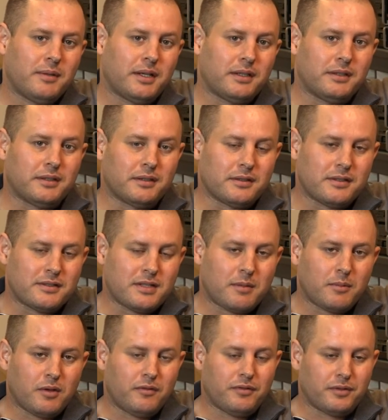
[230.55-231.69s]
and
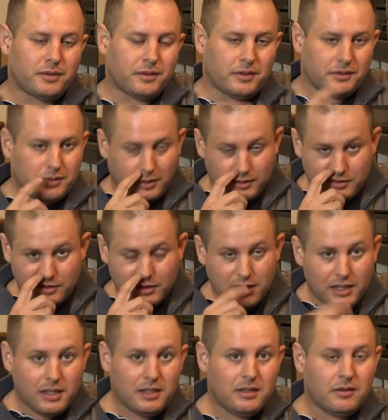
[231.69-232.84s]
some of the
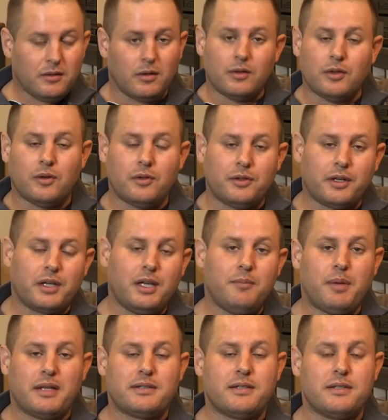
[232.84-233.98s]
key on the
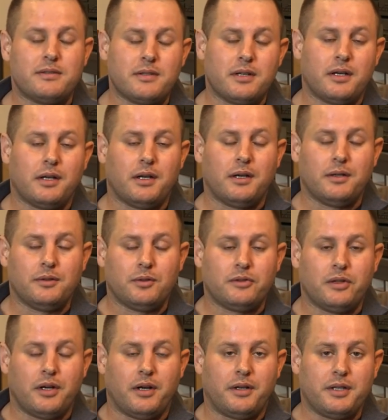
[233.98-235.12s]
keypads, it's
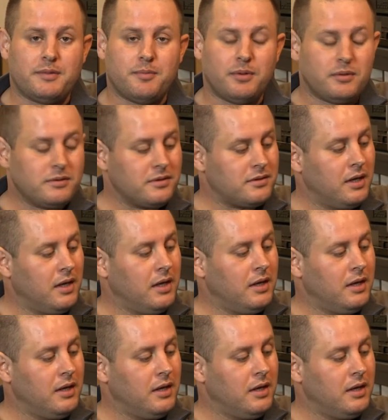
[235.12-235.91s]
not a response.